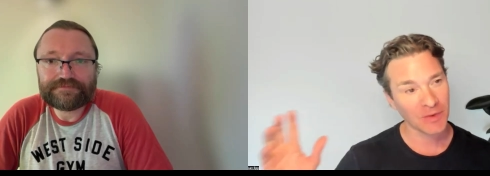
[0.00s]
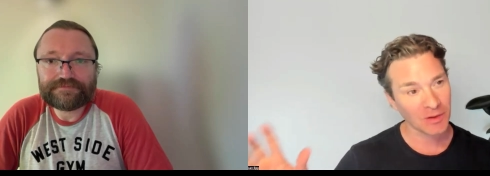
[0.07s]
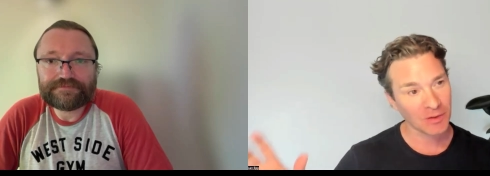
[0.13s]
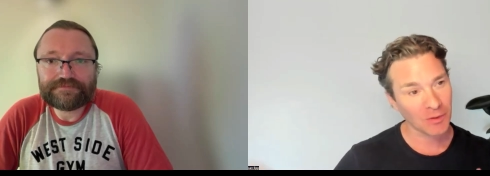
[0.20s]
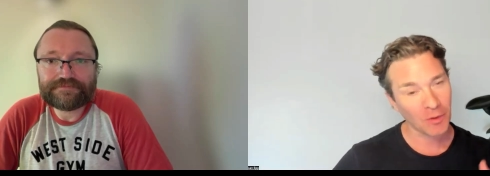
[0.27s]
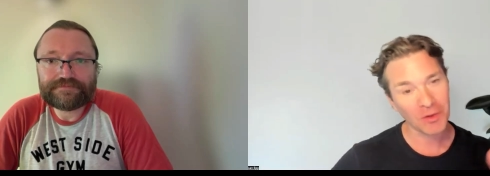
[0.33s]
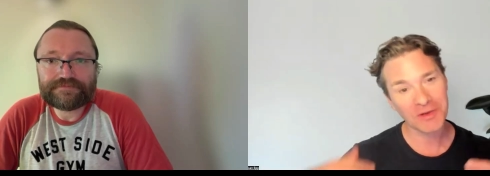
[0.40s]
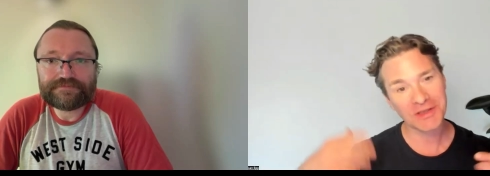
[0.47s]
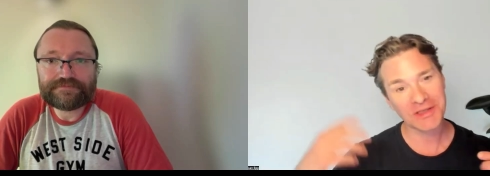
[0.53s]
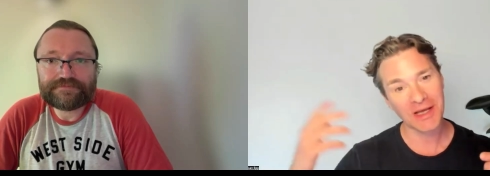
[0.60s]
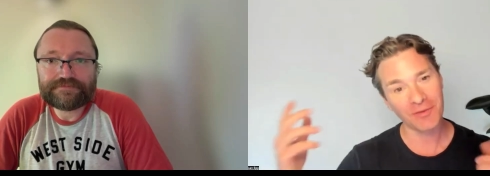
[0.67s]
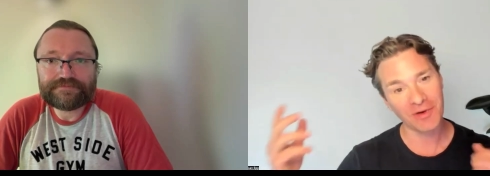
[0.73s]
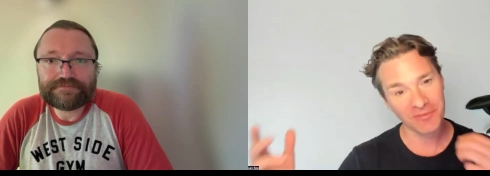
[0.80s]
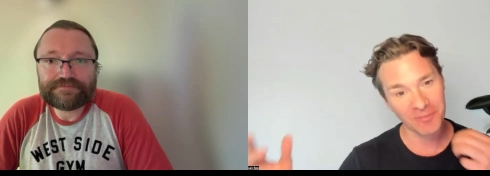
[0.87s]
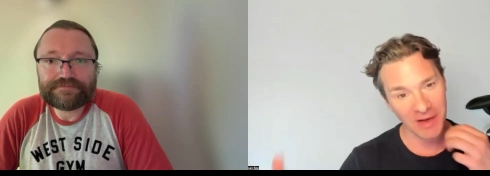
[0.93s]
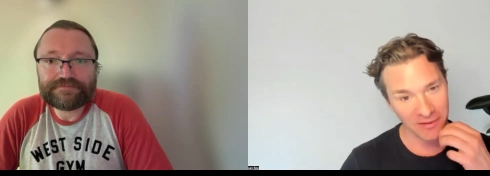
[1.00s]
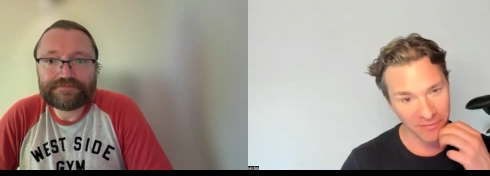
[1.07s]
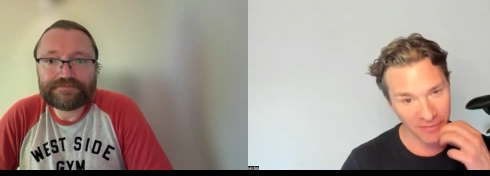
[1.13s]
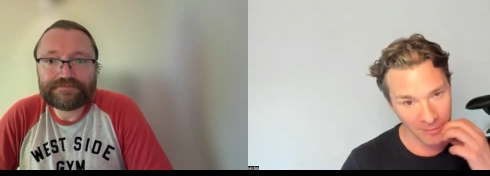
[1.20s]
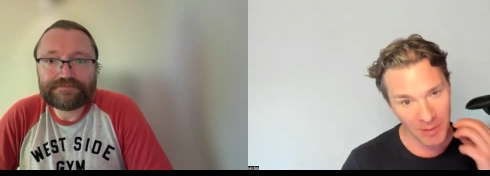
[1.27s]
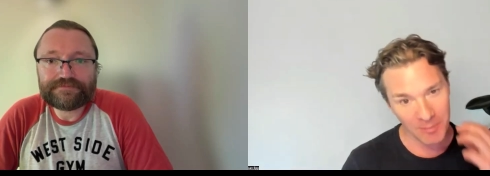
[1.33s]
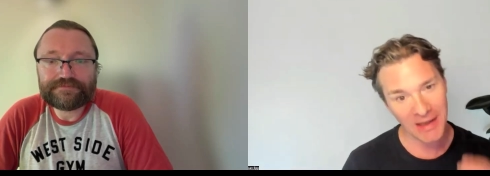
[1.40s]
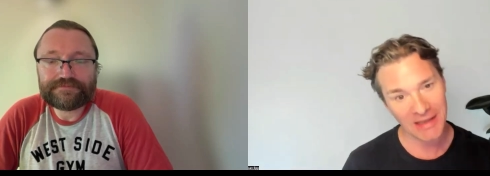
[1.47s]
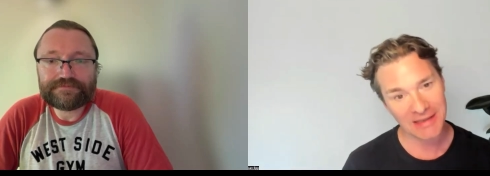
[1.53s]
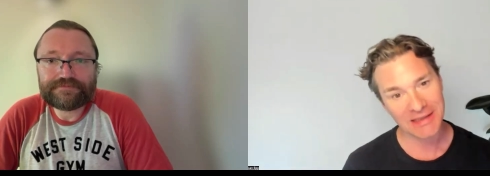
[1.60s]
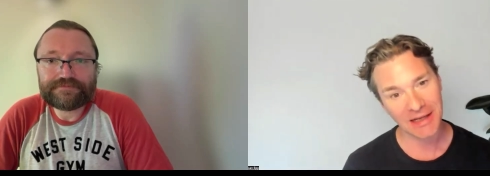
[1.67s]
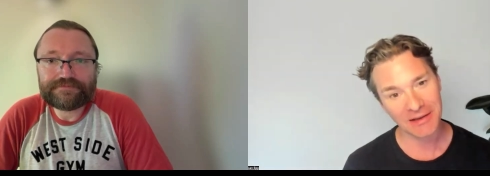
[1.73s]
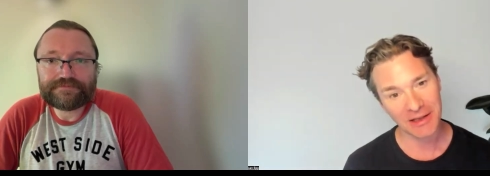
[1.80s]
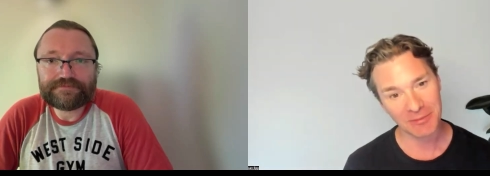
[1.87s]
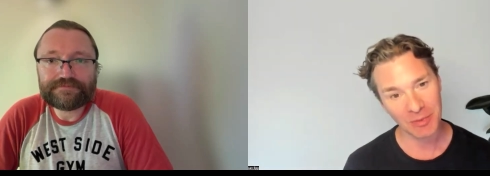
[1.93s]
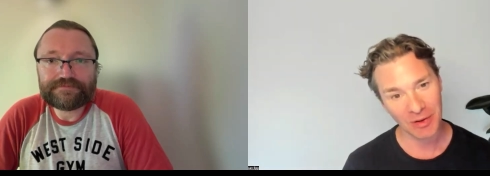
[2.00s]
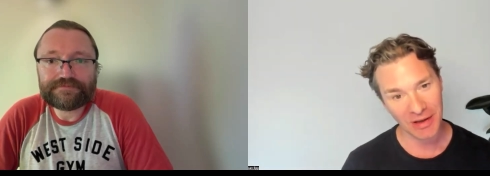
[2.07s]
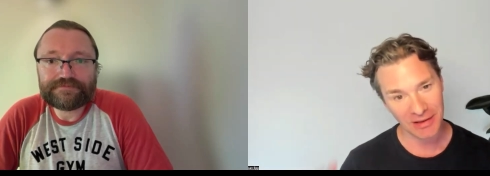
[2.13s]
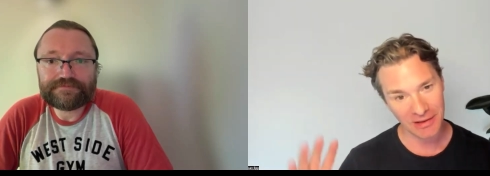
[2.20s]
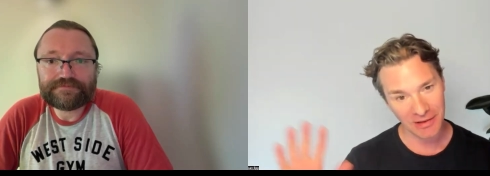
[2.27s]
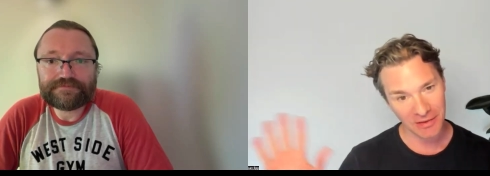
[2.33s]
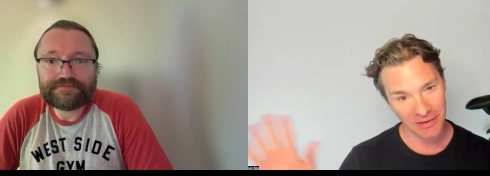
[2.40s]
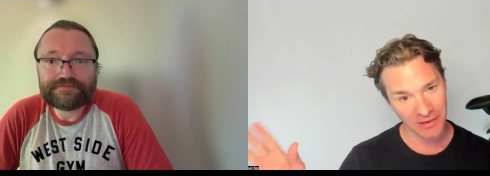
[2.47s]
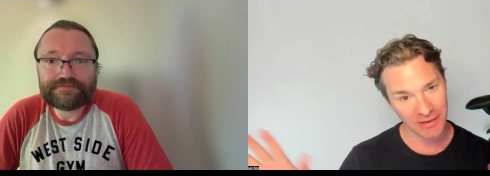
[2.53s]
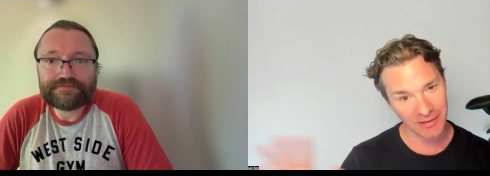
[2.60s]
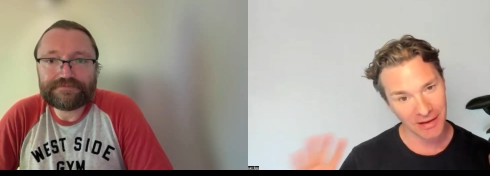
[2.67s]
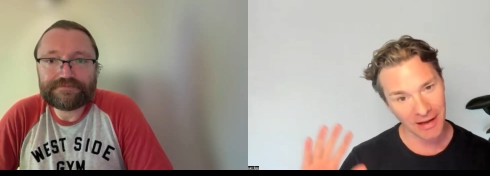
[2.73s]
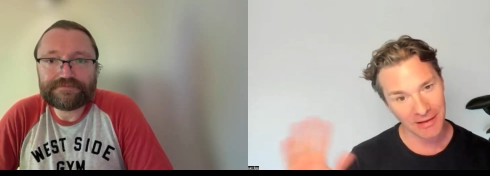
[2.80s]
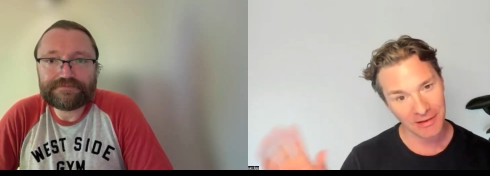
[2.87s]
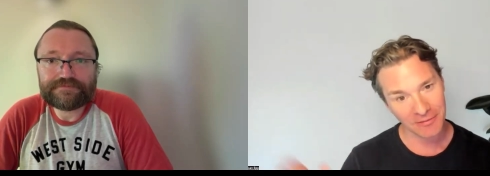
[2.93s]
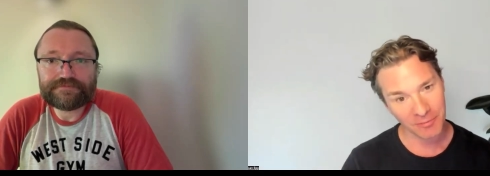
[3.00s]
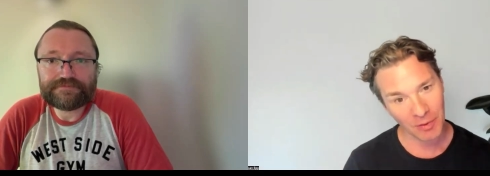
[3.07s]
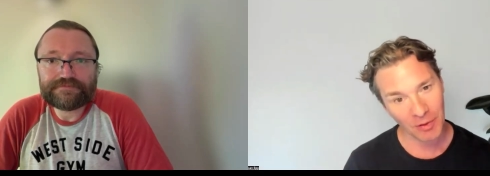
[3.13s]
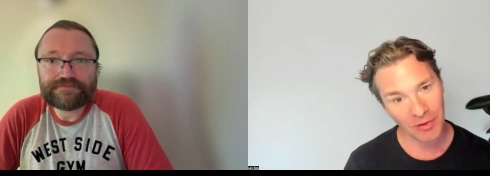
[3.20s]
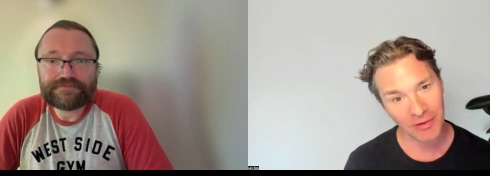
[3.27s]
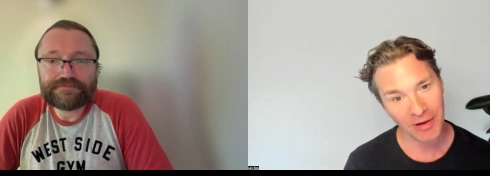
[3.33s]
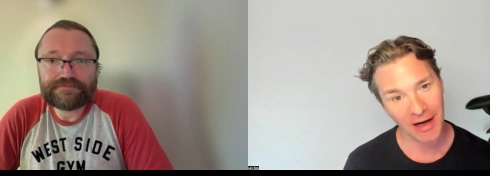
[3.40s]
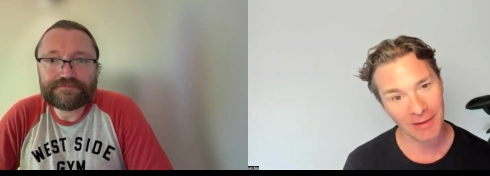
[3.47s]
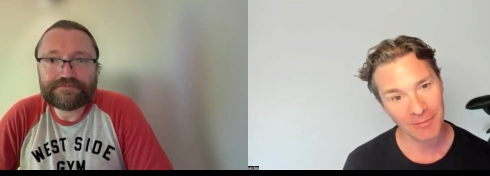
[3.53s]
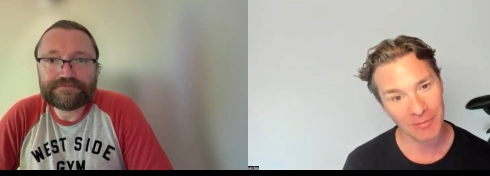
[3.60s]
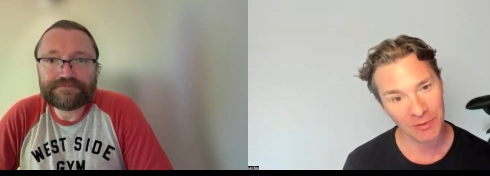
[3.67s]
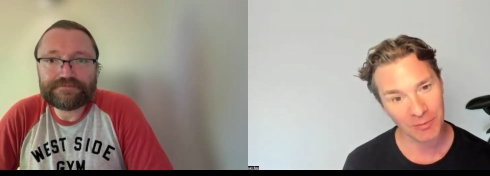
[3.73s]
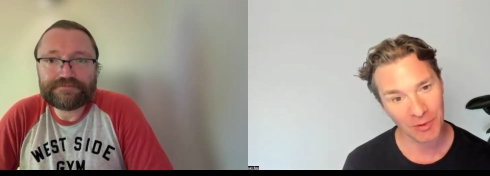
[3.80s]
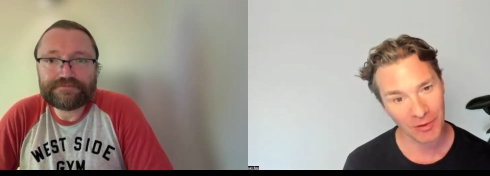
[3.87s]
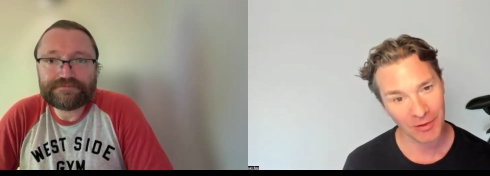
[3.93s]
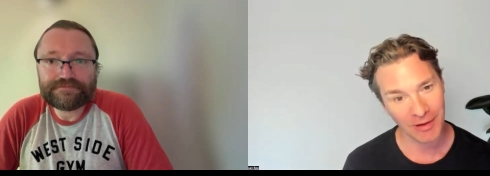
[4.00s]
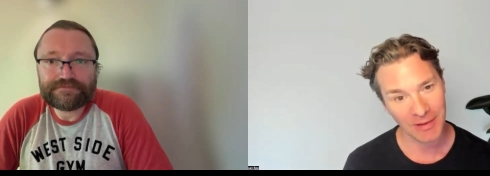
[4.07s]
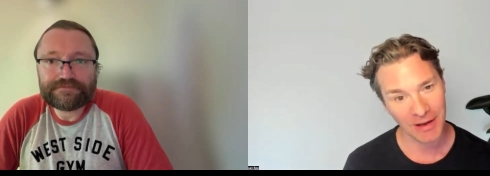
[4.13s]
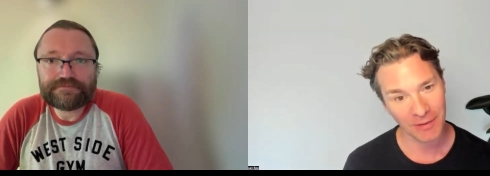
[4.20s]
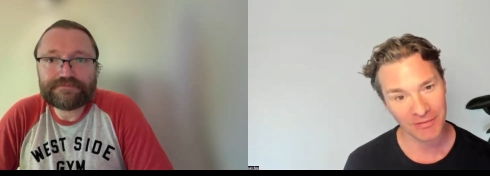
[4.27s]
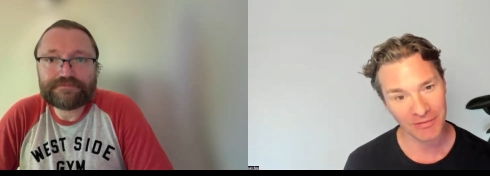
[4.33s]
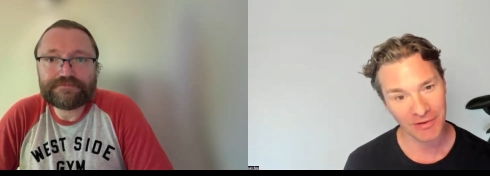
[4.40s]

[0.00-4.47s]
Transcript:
Speaker 1: course that we've made from a best-selling book in the current kind of program, new program that we've